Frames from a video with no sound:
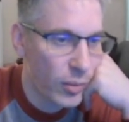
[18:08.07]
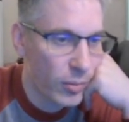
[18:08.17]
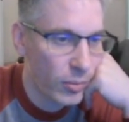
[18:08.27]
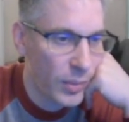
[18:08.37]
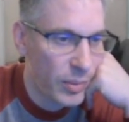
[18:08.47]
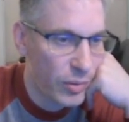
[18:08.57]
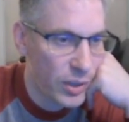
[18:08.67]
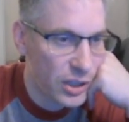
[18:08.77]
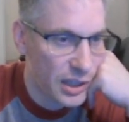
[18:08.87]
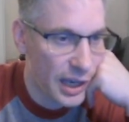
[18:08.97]
maybe we
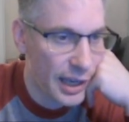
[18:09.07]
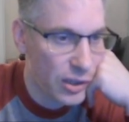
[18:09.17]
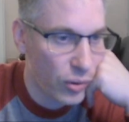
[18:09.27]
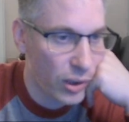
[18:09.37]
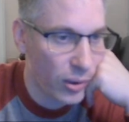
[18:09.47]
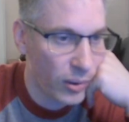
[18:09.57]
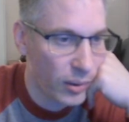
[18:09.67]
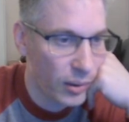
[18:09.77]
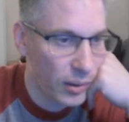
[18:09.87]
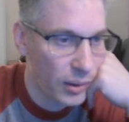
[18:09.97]
just castle here.
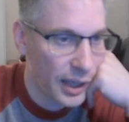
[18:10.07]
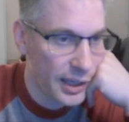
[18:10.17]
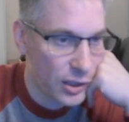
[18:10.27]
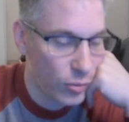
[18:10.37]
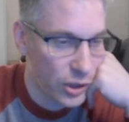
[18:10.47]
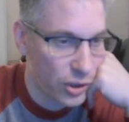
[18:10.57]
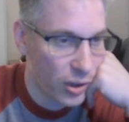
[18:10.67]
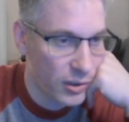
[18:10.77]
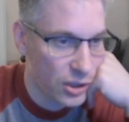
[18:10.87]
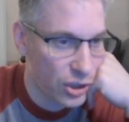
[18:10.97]
Castle which
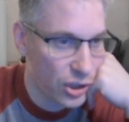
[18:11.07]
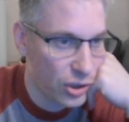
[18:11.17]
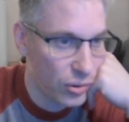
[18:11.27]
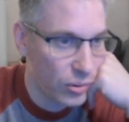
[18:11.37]
guards g2.